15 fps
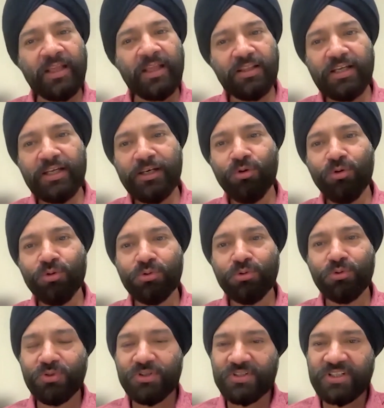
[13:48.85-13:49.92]
Then
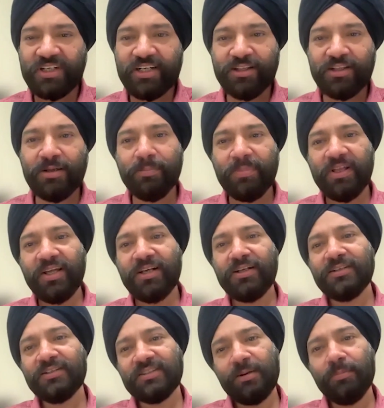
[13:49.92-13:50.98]
you sit in the
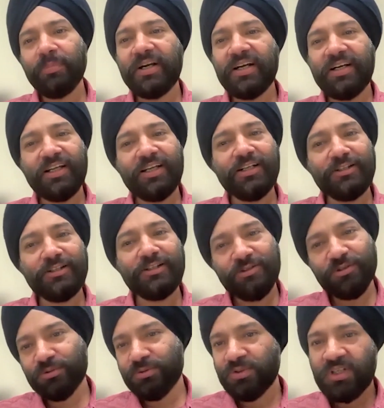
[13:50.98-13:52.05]
plane, somebody
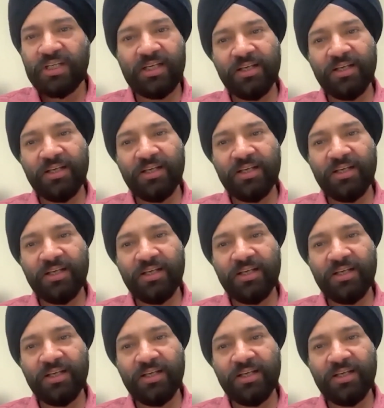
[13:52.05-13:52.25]
tells you,